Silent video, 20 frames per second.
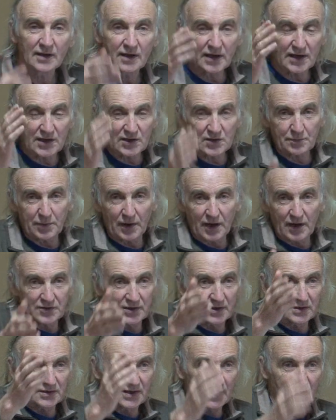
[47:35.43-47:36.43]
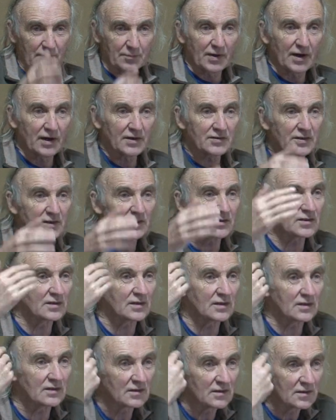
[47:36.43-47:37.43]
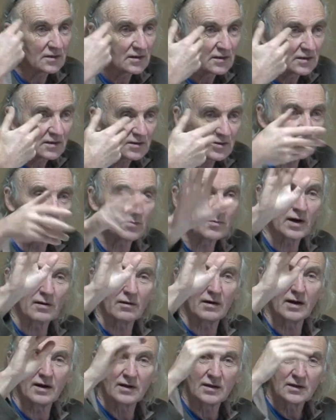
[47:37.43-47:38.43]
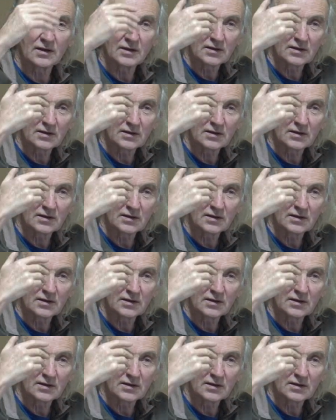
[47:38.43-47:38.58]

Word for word: Each passing day. Passing is in a chimbara.